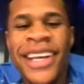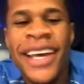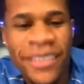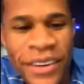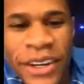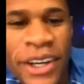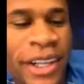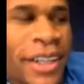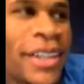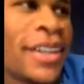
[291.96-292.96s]
Yeah, we
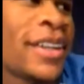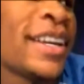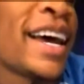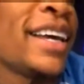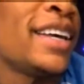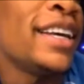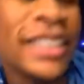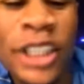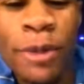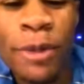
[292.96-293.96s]
are. Like he
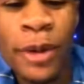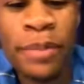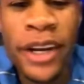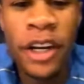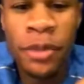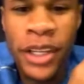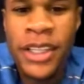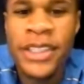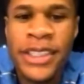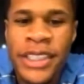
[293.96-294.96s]
is a little bit bigger than me
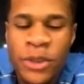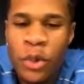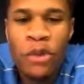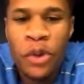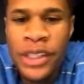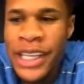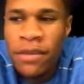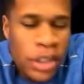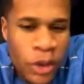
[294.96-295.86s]
because he's just one forty-seven,